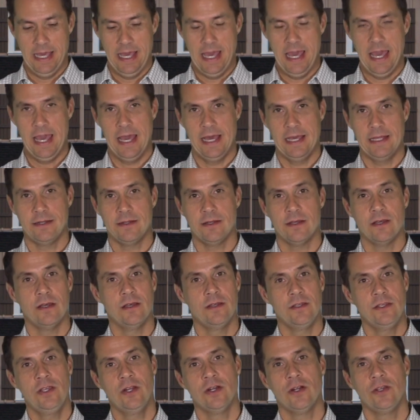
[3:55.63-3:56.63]
and
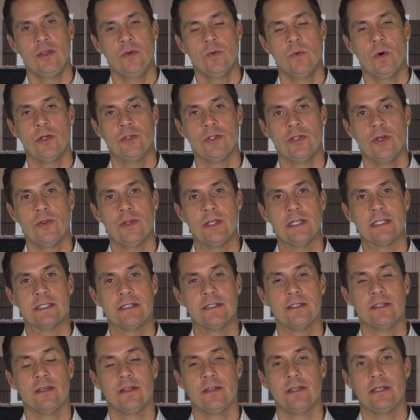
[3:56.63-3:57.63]
you won't know this
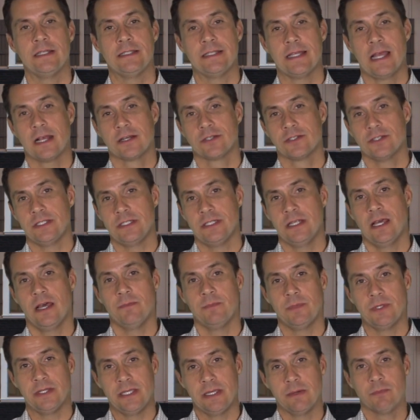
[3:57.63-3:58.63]
until it's actually
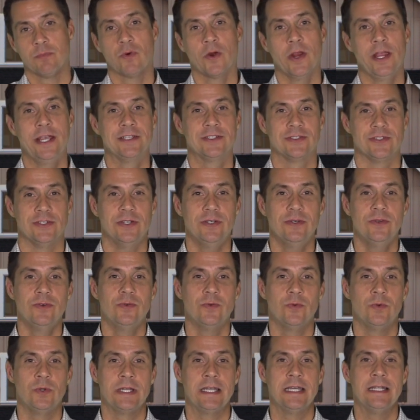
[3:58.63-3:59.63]
done, but the appraisal
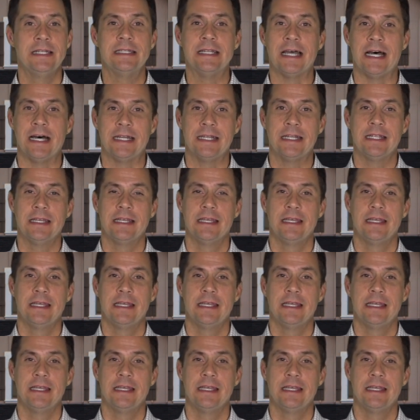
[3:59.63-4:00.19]
will get done